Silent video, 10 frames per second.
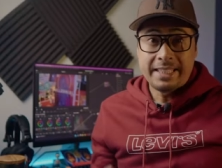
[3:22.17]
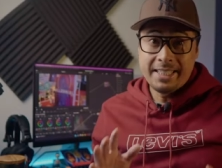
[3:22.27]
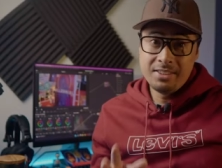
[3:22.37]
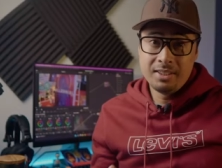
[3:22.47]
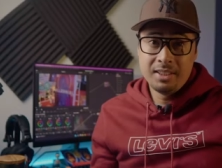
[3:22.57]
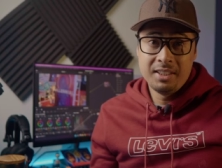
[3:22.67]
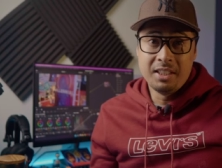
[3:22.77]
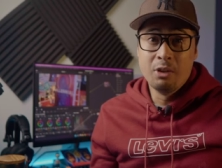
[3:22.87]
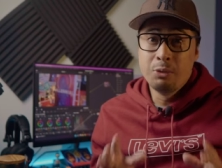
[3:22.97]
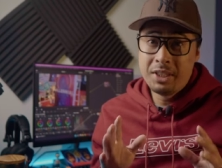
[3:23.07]
Easily,
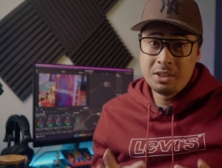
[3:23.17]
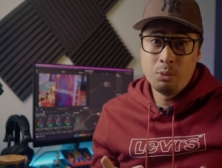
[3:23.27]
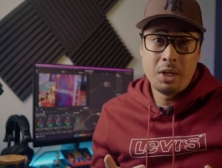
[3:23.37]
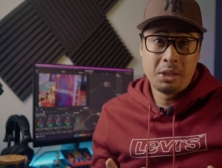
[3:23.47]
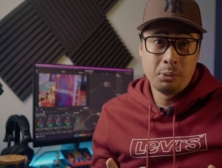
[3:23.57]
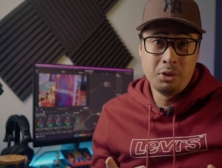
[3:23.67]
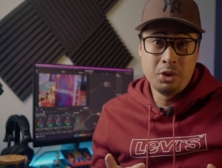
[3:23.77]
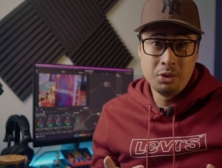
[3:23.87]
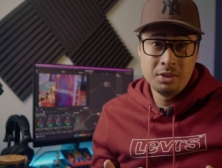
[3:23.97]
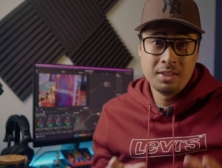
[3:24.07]
a reason why you would
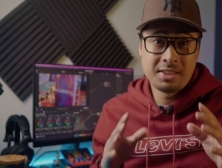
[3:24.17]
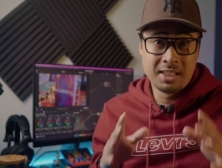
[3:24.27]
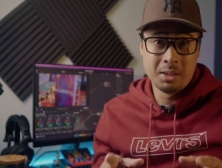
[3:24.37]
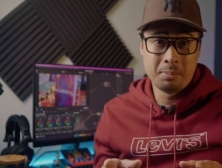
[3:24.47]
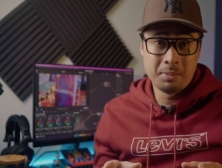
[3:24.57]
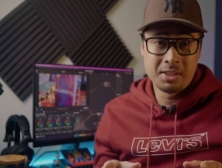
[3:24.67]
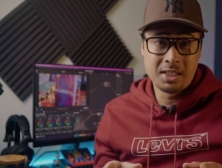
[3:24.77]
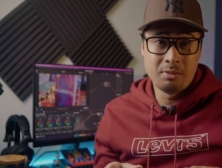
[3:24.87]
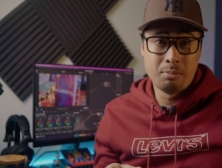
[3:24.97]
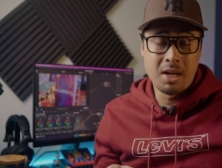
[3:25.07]
use this setup
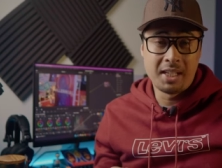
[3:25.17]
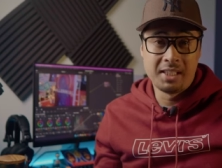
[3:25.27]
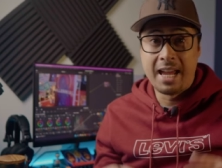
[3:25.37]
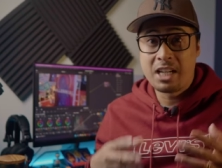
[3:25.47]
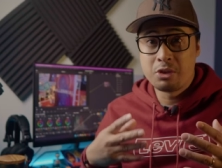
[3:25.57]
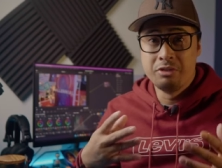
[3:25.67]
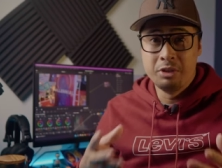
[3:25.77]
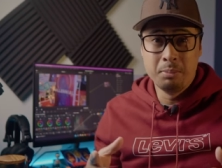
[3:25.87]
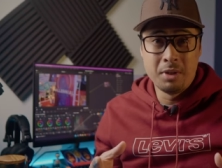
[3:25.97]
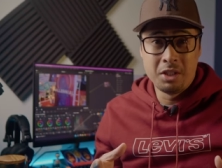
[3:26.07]
instead of buying an actual
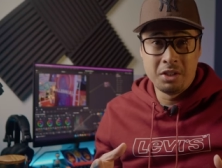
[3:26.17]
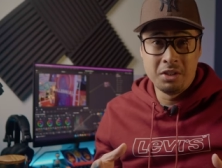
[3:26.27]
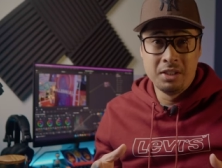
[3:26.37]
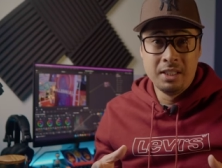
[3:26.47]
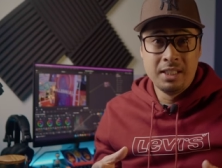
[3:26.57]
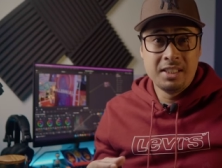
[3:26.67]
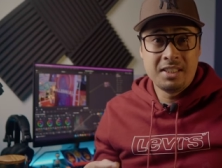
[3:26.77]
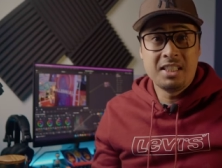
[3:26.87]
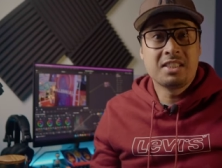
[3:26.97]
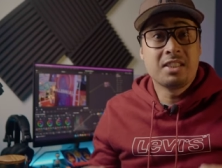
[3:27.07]
field monitor is
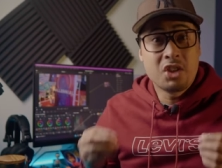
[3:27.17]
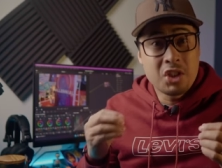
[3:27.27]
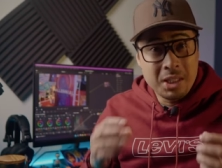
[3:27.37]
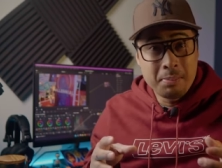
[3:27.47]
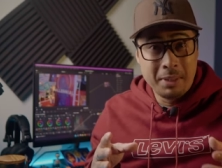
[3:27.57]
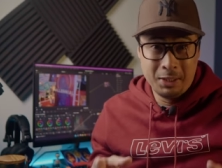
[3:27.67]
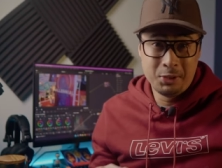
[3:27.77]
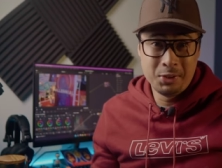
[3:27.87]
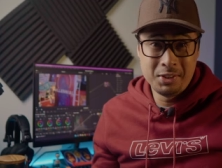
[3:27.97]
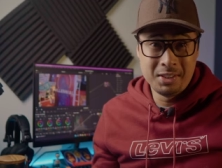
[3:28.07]
that it's the cheap
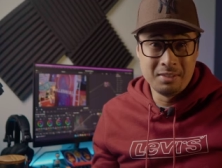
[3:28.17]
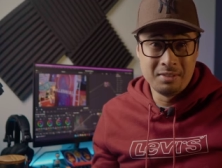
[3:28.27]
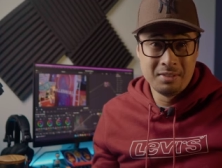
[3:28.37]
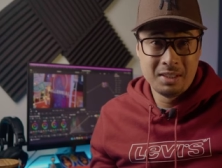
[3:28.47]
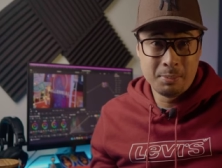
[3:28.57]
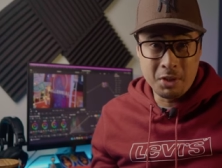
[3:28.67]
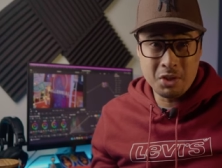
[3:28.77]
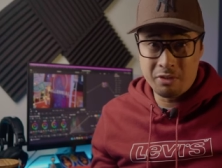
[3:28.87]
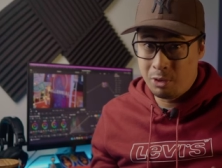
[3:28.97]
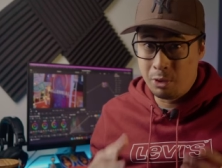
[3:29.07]
alternative,
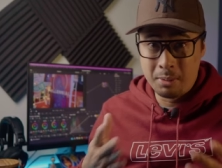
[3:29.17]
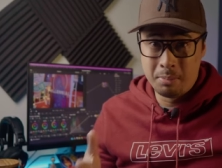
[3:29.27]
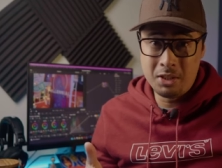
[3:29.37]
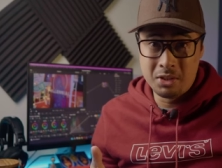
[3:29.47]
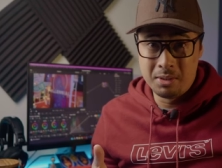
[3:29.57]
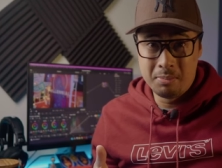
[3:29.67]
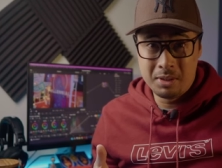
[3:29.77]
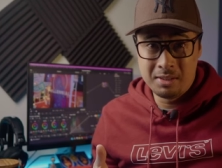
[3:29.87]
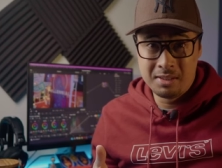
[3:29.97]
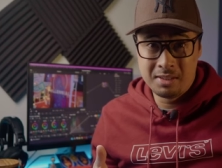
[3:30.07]
especially if you're on a budget,
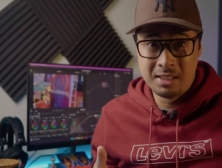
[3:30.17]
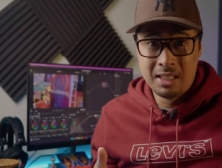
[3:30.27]
because